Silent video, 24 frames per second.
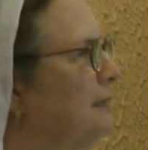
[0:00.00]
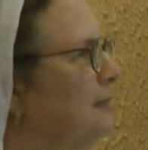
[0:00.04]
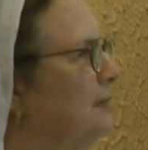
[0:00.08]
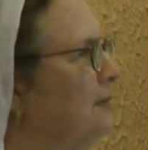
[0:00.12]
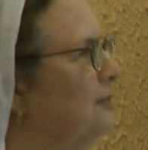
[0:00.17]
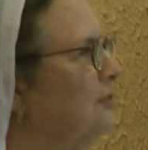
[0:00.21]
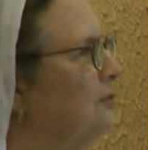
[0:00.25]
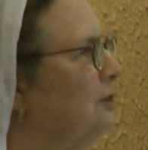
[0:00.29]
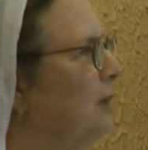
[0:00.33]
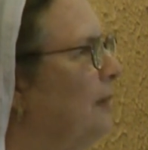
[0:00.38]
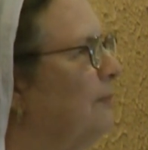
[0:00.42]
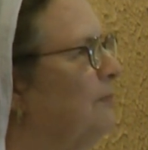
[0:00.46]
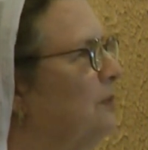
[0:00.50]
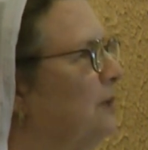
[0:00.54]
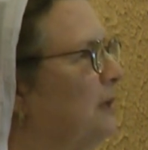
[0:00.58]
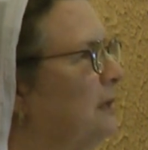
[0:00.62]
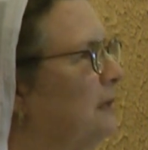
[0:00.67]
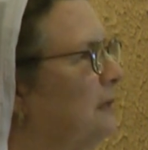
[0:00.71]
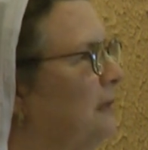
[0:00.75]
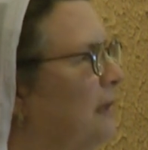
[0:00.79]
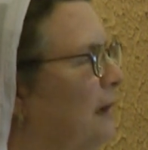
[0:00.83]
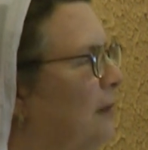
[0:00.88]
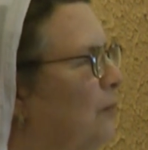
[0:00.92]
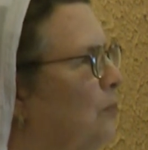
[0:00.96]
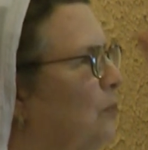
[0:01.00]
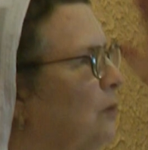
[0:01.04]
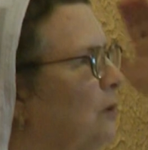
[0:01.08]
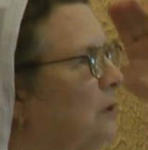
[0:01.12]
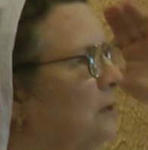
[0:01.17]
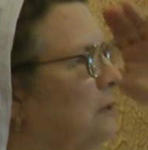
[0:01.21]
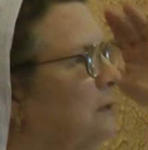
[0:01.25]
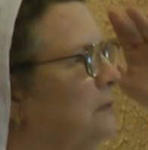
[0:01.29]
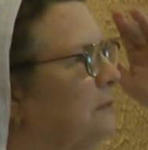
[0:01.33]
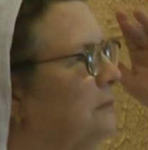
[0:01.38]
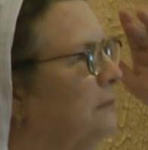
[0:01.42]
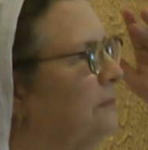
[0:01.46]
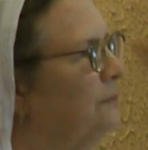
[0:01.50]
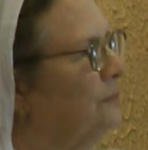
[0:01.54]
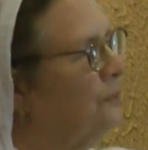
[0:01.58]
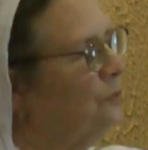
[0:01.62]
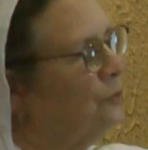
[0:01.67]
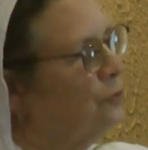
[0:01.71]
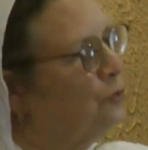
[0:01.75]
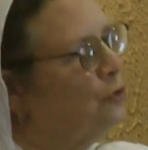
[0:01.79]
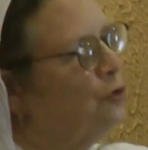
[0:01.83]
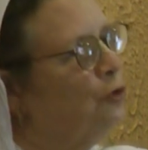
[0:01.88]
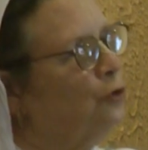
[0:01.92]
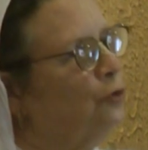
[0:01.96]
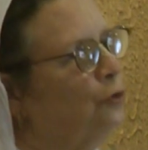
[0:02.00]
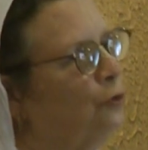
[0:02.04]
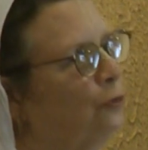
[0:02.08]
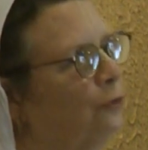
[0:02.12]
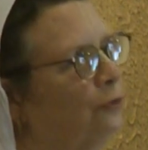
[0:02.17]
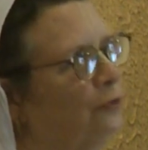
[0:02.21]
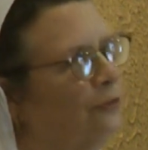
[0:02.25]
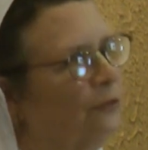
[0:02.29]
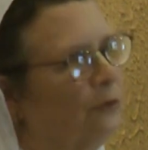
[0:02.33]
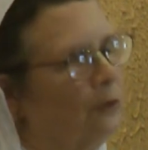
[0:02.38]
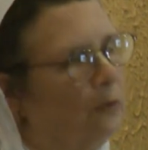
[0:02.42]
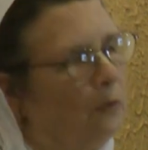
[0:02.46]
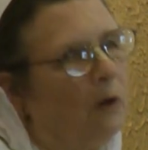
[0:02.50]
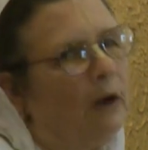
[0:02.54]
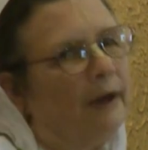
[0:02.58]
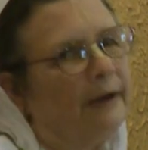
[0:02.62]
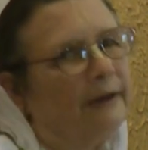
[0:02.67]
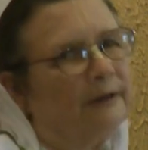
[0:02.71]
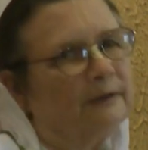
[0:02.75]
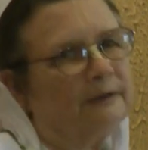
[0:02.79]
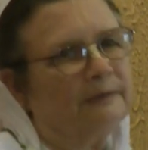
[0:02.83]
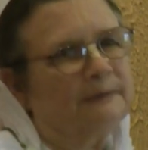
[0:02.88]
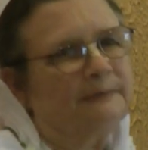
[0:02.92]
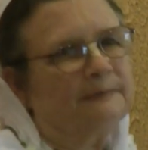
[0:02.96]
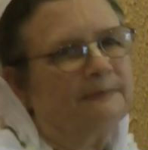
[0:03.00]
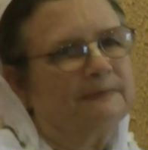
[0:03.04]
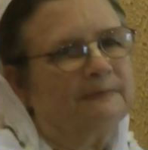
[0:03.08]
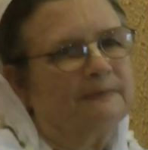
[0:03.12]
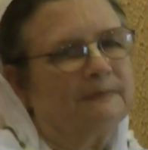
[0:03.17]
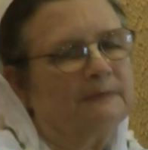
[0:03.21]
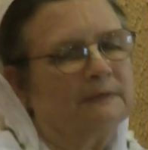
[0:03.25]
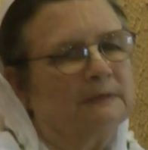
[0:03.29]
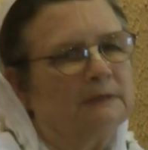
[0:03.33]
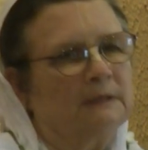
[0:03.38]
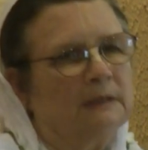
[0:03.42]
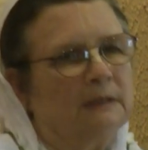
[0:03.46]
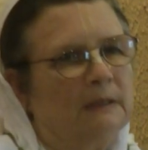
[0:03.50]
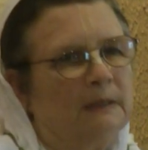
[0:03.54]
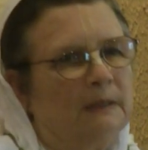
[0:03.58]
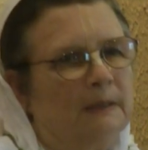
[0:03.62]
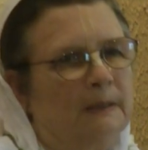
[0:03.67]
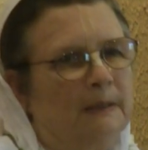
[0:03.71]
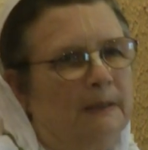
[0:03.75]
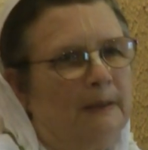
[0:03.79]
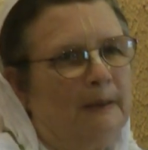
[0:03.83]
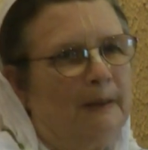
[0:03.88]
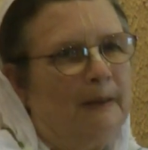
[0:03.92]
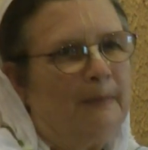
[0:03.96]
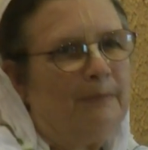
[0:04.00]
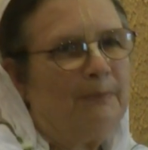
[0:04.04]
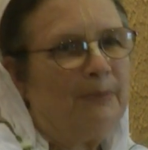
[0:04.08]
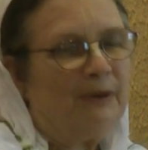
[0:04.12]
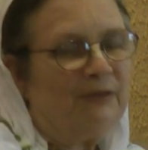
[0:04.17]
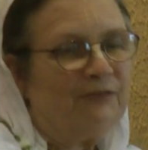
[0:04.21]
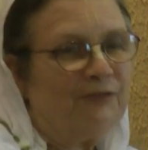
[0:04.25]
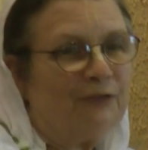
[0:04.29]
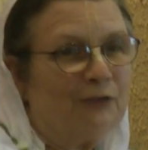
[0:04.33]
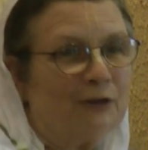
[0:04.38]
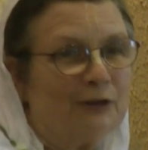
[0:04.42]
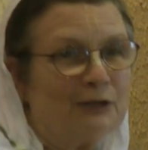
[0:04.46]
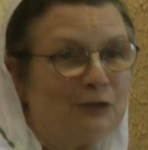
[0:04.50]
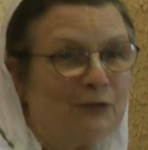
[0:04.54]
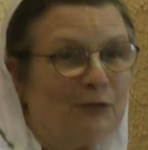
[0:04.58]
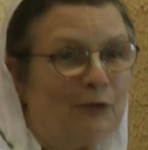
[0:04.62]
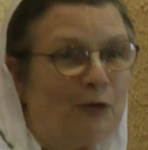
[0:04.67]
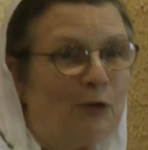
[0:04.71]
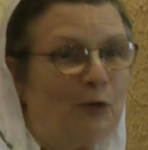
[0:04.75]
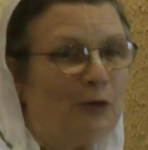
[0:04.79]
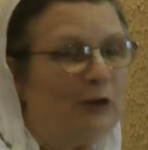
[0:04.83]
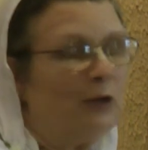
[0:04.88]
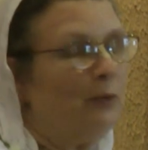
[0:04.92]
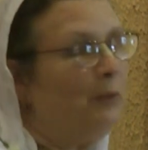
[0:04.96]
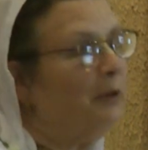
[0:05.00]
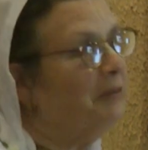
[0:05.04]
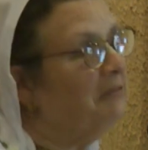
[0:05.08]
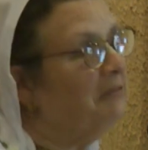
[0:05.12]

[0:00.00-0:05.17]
something that will do for a while. But for a devotee, we